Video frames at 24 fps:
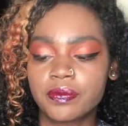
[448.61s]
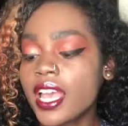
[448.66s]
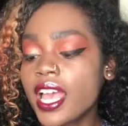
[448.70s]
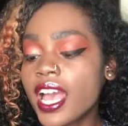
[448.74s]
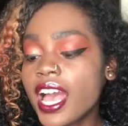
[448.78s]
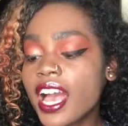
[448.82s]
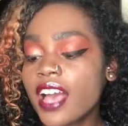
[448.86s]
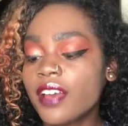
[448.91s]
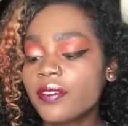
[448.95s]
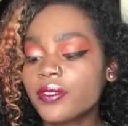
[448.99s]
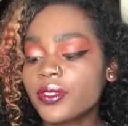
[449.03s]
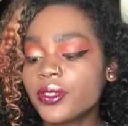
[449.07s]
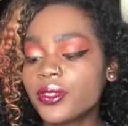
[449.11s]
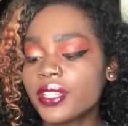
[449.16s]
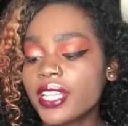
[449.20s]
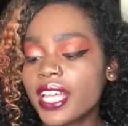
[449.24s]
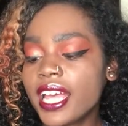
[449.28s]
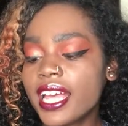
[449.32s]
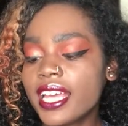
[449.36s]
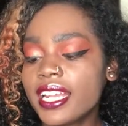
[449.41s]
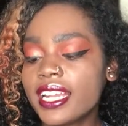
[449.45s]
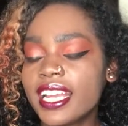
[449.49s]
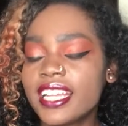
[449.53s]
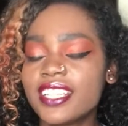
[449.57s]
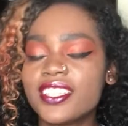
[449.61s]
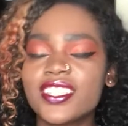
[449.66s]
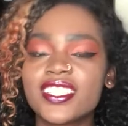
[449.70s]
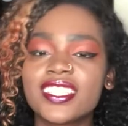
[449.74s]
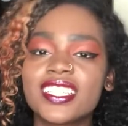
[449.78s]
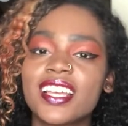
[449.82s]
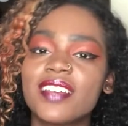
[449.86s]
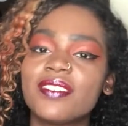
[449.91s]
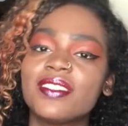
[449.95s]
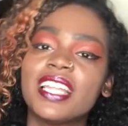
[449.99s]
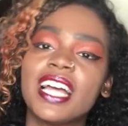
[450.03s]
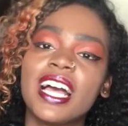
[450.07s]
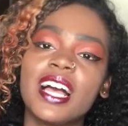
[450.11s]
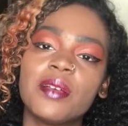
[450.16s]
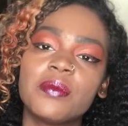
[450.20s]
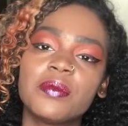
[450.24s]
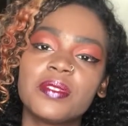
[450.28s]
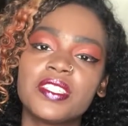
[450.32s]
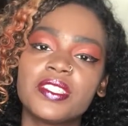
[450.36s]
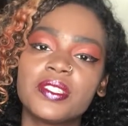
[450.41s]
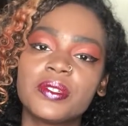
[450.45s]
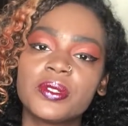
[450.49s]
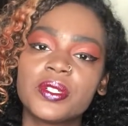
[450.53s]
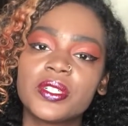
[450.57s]
After that, I just have the App
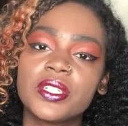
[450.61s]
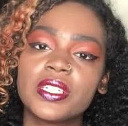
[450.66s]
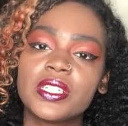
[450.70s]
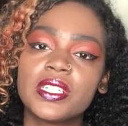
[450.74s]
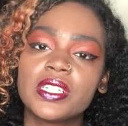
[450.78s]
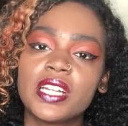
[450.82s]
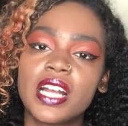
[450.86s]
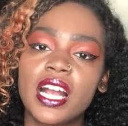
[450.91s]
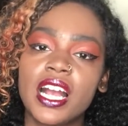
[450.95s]
Store.